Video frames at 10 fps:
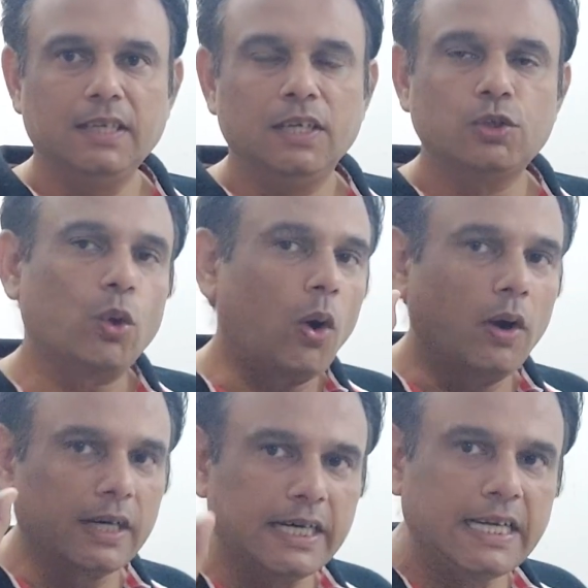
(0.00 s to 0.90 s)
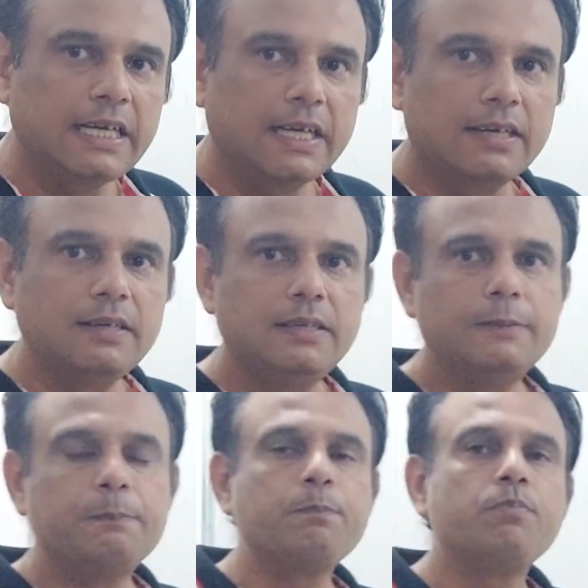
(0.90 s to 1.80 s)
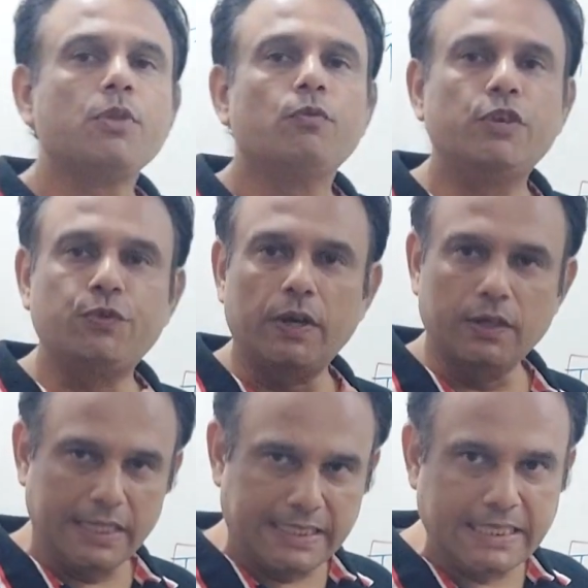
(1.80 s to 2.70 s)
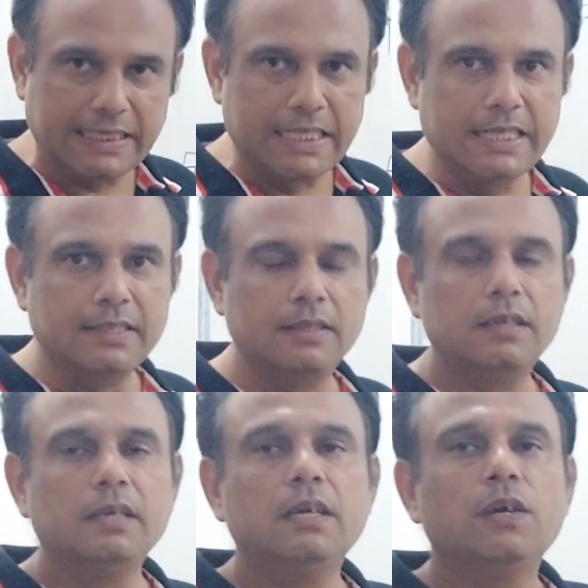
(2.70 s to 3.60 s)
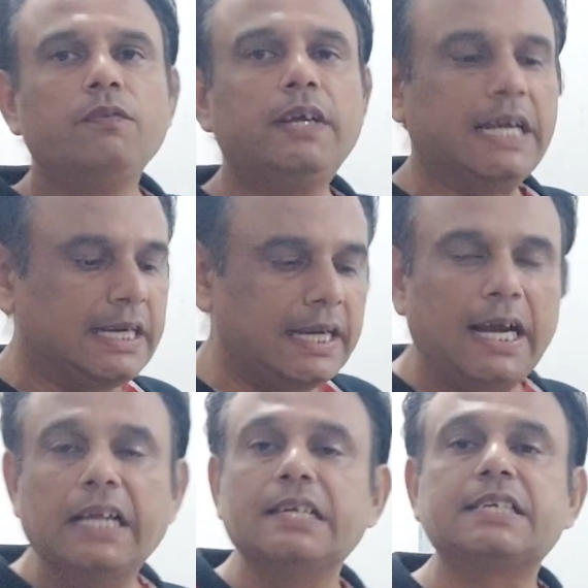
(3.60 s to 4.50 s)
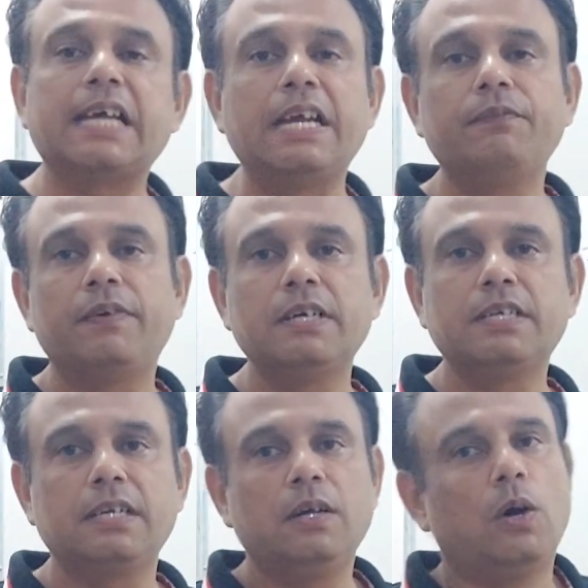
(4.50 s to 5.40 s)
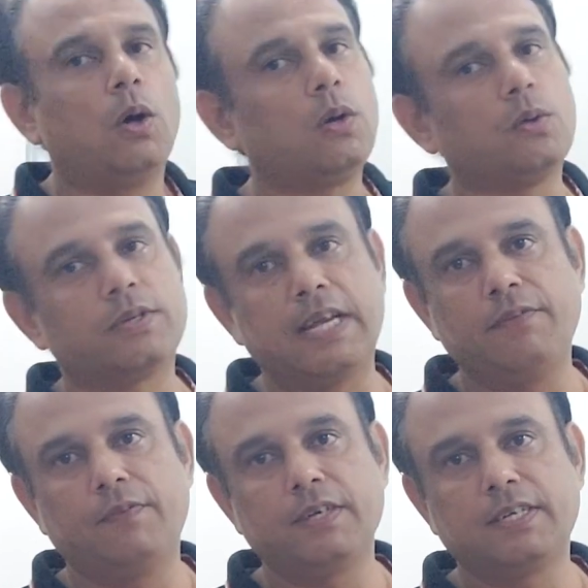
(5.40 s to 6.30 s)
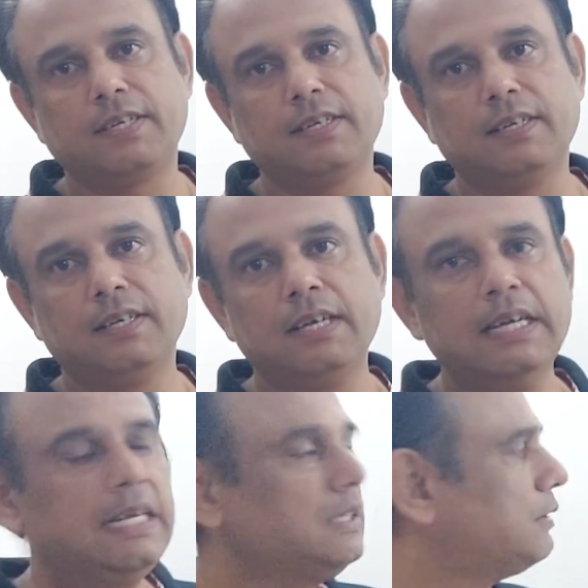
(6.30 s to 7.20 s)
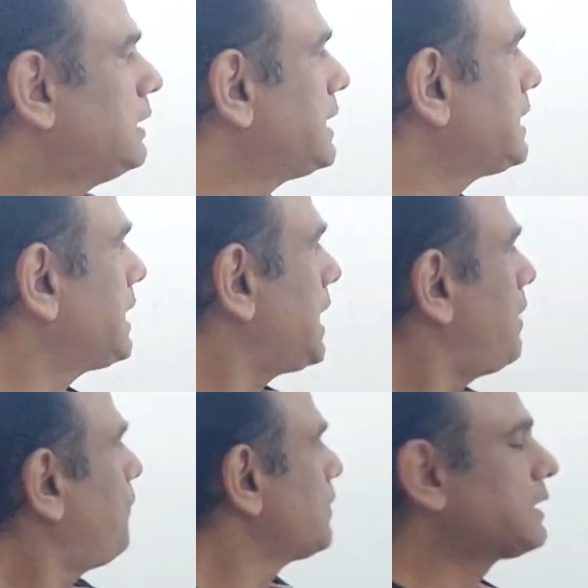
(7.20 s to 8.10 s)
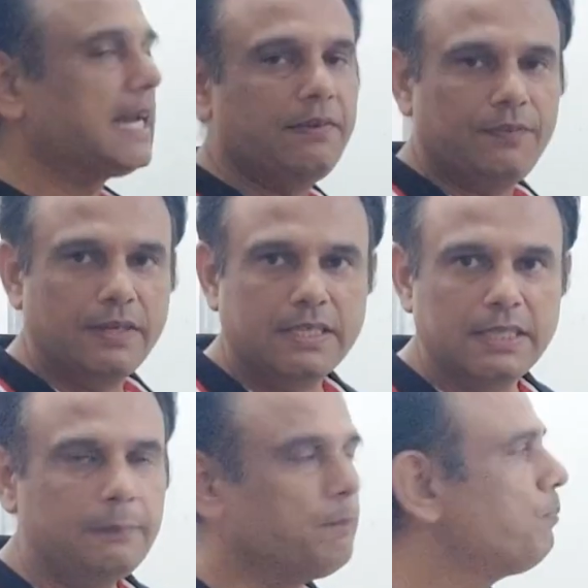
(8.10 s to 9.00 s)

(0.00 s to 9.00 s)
So alternating current, which we are discussing here, we can take either sine function or cosine function. So this is a graph for sine function,